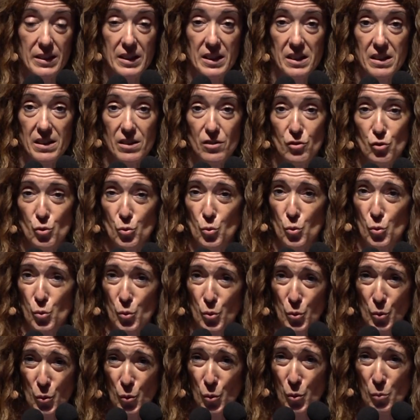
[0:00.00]
but
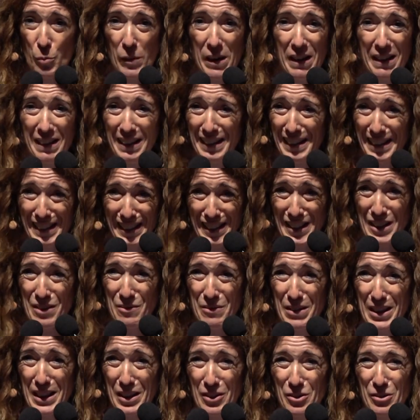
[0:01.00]
especially in early
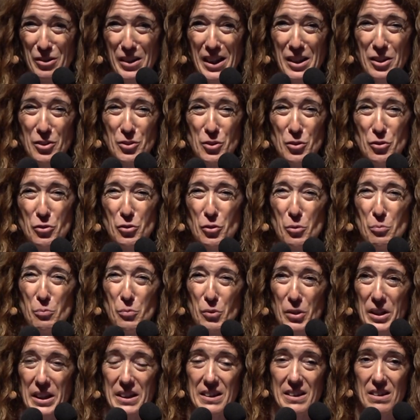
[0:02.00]
ages it would be useful. And
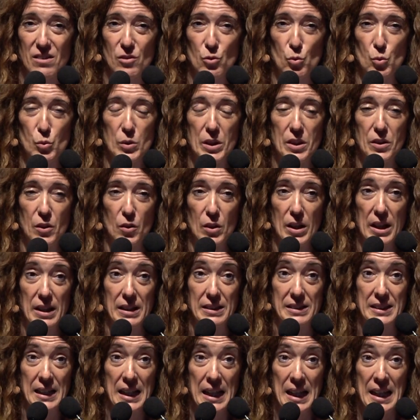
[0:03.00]
then there's
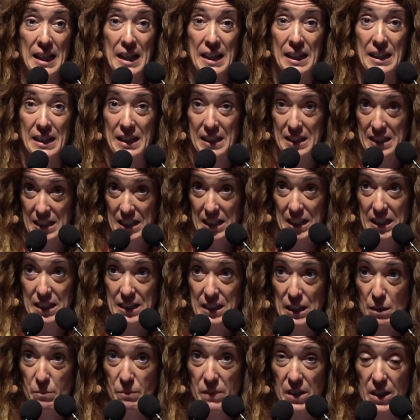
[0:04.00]
omega-3,
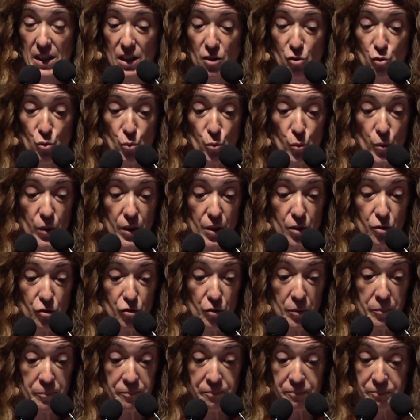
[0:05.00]

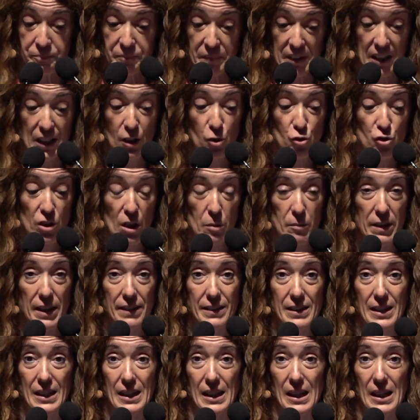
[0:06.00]
ginger,